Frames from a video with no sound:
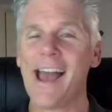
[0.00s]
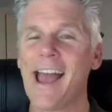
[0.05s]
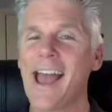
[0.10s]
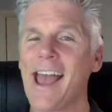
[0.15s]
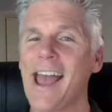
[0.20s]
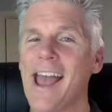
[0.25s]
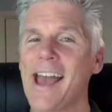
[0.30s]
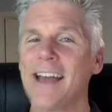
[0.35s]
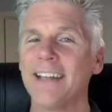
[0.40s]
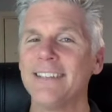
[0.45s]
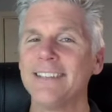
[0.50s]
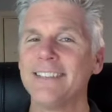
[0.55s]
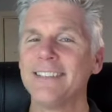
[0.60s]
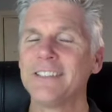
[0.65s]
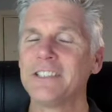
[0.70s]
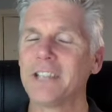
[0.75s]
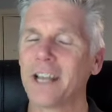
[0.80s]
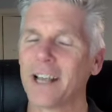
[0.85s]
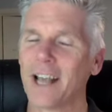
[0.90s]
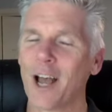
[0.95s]
And
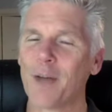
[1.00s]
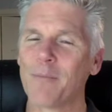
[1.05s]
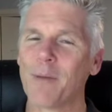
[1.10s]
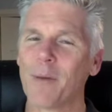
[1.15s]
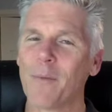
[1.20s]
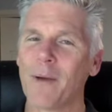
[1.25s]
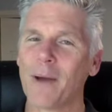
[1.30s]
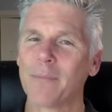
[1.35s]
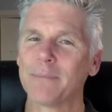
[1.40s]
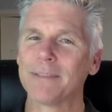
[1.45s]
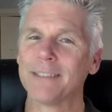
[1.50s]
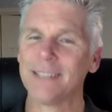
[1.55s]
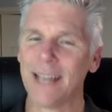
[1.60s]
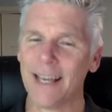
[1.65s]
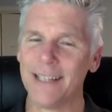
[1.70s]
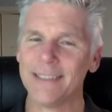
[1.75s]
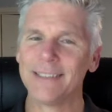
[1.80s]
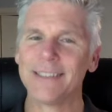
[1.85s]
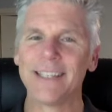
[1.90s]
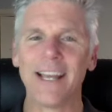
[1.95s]
check out my
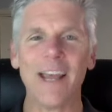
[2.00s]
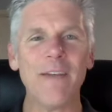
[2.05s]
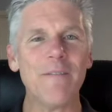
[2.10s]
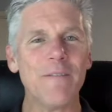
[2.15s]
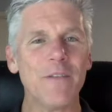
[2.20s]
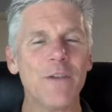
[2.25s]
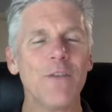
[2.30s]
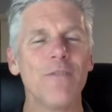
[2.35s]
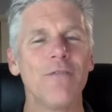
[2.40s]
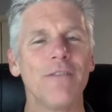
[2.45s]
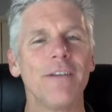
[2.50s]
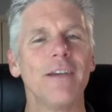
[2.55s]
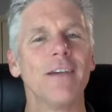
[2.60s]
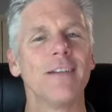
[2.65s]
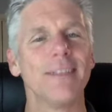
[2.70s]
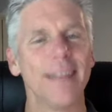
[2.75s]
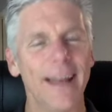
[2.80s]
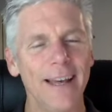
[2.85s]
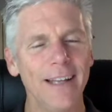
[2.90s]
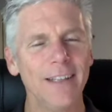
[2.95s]
websites if you feel
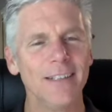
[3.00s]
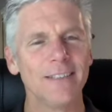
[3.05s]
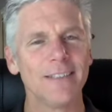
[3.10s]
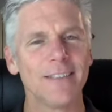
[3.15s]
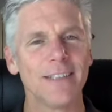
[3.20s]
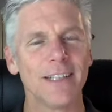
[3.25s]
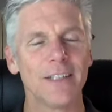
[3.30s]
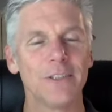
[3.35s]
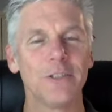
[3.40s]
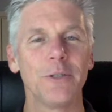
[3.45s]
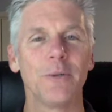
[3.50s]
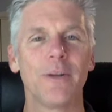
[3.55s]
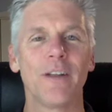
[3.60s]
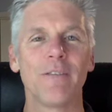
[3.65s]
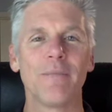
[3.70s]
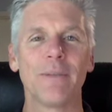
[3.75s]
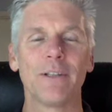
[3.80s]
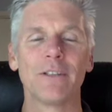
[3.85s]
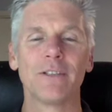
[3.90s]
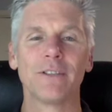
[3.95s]
led
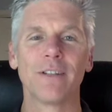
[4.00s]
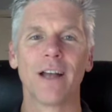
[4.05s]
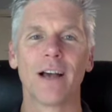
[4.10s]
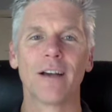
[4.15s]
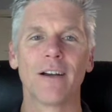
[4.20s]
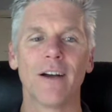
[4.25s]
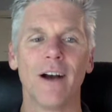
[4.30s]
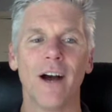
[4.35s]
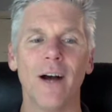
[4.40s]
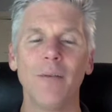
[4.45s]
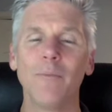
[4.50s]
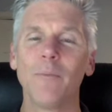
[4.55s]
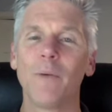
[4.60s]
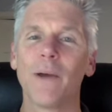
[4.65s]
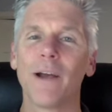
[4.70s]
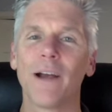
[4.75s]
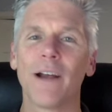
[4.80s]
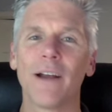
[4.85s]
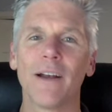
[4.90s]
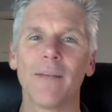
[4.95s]
intuitivemitchell.com
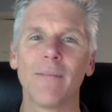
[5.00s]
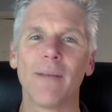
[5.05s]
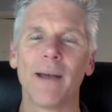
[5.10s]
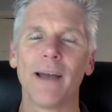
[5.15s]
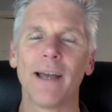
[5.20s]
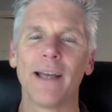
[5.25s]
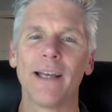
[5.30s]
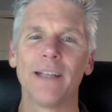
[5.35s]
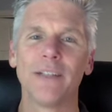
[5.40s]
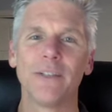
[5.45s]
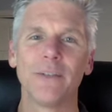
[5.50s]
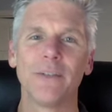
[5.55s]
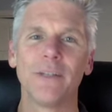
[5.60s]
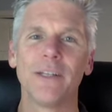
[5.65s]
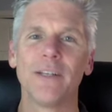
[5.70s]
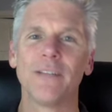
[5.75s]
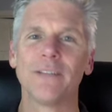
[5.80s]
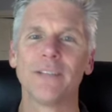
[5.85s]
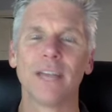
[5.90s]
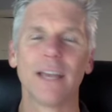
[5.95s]
where my
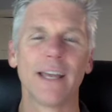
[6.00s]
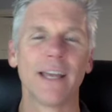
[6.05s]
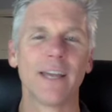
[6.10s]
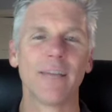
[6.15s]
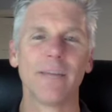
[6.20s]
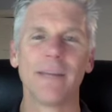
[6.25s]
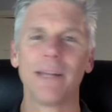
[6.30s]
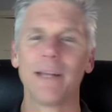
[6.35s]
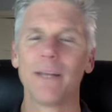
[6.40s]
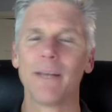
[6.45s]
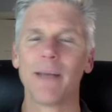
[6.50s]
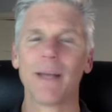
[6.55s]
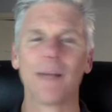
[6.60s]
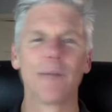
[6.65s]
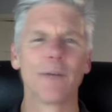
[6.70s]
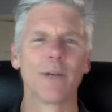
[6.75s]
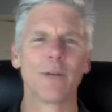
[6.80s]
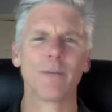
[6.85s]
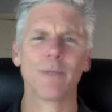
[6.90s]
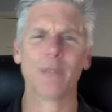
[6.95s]
intuitive psychic medium
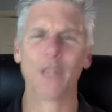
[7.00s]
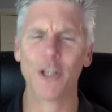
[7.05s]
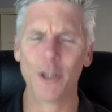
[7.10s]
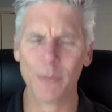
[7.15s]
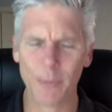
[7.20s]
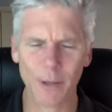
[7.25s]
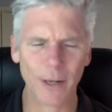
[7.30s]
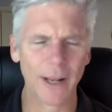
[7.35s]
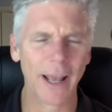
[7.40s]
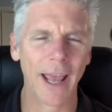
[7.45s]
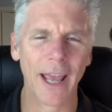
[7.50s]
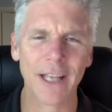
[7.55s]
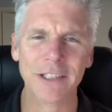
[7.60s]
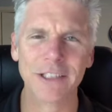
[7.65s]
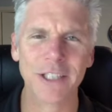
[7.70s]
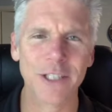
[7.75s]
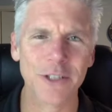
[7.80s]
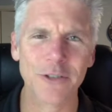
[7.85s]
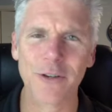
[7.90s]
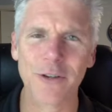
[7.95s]
animal
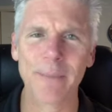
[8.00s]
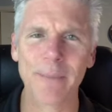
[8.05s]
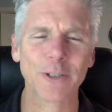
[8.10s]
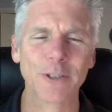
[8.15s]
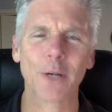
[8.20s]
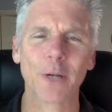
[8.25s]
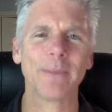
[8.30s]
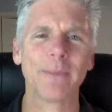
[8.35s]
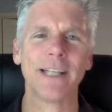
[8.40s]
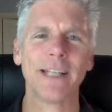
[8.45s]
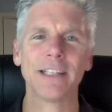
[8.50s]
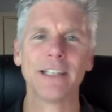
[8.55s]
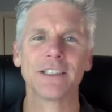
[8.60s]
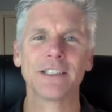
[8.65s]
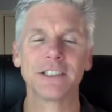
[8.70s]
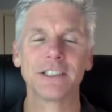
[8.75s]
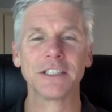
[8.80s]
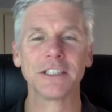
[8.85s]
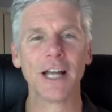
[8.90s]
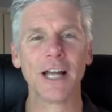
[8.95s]
communication dream interpretation
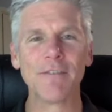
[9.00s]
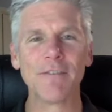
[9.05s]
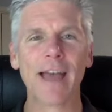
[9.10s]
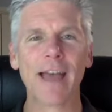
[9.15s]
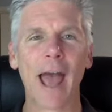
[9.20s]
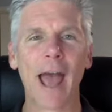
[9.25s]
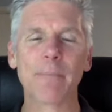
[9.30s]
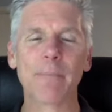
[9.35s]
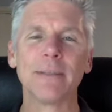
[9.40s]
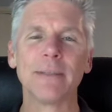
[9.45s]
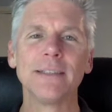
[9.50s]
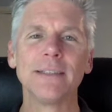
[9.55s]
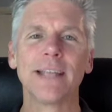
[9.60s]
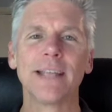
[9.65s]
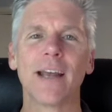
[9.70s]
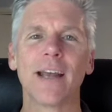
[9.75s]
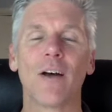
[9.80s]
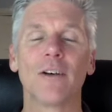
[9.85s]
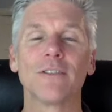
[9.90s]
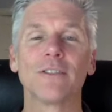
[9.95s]
stuff happens
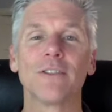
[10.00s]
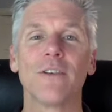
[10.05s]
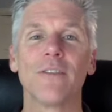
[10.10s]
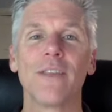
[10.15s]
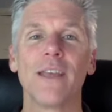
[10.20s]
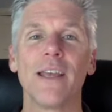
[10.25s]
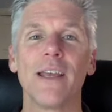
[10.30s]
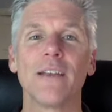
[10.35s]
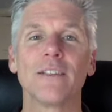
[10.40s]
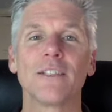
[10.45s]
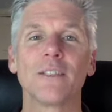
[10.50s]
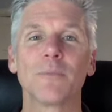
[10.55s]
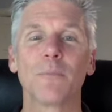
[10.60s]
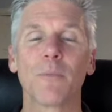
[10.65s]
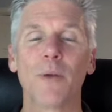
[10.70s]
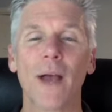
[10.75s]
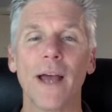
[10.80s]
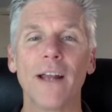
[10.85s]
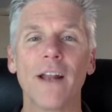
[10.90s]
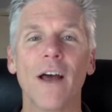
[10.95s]
and also the
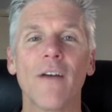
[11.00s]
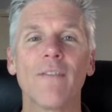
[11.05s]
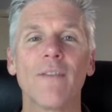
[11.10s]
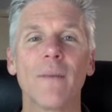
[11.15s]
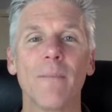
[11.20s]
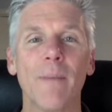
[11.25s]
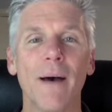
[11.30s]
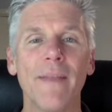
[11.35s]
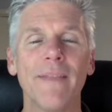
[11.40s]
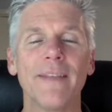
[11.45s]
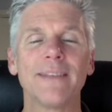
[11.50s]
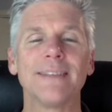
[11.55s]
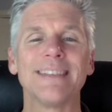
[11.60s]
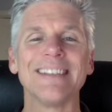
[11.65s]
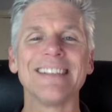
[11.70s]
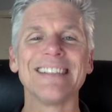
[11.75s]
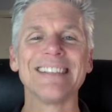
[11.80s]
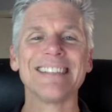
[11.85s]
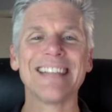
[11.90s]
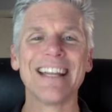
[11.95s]
spread of the month is the
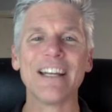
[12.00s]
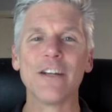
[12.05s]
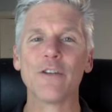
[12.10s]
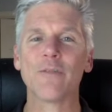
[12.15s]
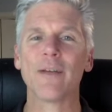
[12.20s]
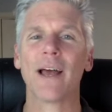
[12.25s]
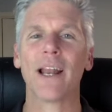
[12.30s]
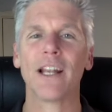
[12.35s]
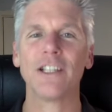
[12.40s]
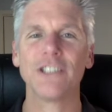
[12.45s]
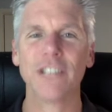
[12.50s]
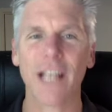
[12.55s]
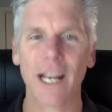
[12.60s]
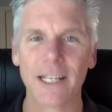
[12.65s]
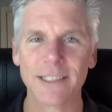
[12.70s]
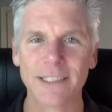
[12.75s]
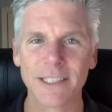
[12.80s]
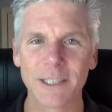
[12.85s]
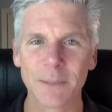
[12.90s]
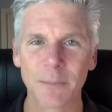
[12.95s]
cinderella
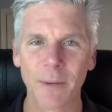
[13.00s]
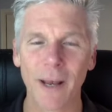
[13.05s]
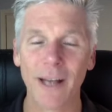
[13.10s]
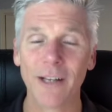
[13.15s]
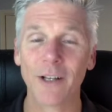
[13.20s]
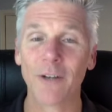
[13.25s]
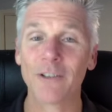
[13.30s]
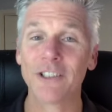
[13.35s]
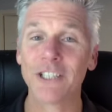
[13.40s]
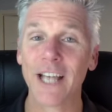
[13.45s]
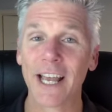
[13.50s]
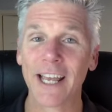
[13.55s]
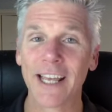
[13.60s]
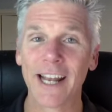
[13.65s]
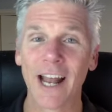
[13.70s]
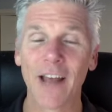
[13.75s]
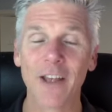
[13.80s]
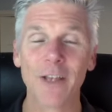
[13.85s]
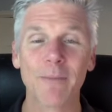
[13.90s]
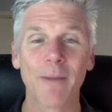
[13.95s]
jealousy spread go check it
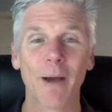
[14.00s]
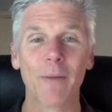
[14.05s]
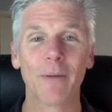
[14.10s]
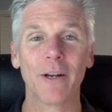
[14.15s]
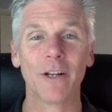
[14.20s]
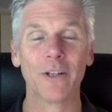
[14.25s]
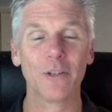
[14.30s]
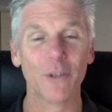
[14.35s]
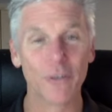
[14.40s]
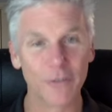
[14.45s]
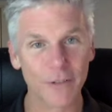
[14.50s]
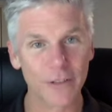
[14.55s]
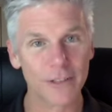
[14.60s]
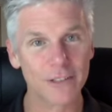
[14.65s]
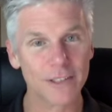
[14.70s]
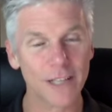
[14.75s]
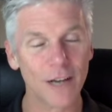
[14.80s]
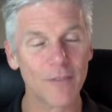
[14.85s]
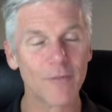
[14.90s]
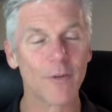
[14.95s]
out you might want to do it for
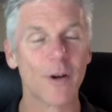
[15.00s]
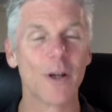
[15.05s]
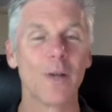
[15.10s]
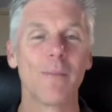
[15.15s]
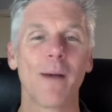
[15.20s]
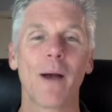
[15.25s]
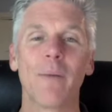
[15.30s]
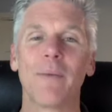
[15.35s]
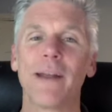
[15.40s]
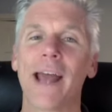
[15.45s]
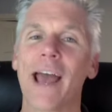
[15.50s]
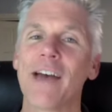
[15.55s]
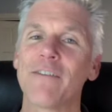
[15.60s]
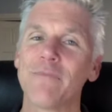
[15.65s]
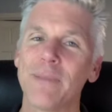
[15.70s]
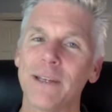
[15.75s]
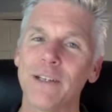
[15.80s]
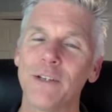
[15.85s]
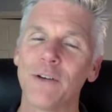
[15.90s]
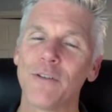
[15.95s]
yourself or you might want to have
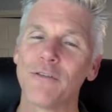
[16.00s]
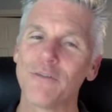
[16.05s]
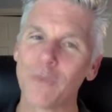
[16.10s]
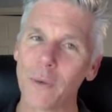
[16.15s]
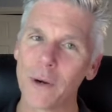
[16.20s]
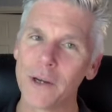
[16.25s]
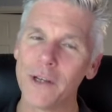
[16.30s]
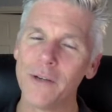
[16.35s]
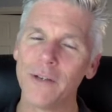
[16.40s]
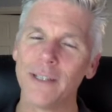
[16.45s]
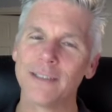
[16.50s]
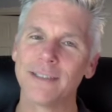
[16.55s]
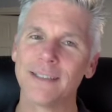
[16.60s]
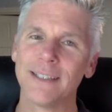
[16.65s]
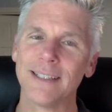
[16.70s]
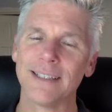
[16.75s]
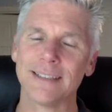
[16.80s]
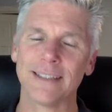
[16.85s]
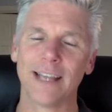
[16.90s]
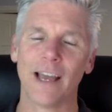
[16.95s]
me do it for you it's a
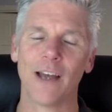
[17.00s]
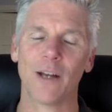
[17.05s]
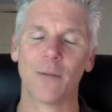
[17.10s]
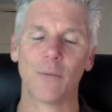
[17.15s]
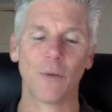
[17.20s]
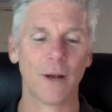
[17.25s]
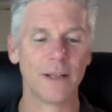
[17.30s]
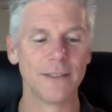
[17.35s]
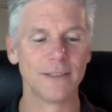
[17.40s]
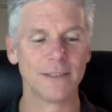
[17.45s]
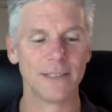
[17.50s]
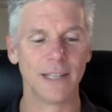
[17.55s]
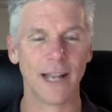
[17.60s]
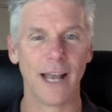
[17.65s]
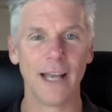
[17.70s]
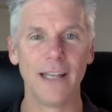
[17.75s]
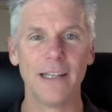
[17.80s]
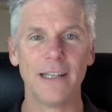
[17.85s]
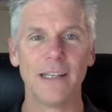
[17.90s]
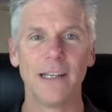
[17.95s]
discounted price
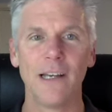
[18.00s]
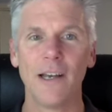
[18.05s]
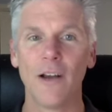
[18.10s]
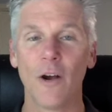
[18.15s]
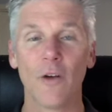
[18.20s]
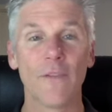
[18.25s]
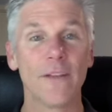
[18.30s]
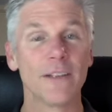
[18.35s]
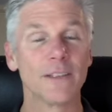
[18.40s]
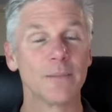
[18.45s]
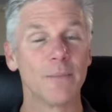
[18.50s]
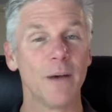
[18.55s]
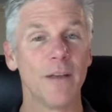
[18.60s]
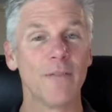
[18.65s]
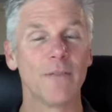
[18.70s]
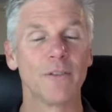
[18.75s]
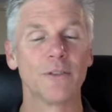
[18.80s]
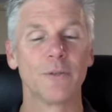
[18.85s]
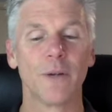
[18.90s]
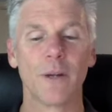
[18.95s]
today or this
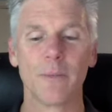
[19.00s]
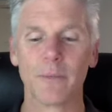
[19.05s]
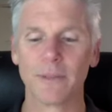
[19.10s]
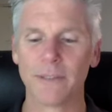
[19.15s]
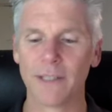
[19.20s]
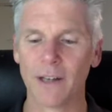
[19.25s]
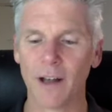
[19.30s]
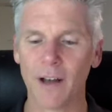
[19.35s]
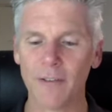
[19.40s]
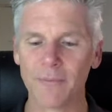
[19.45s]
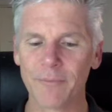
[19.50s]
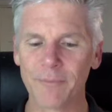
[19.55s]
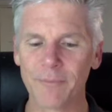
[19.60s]
month for 20% off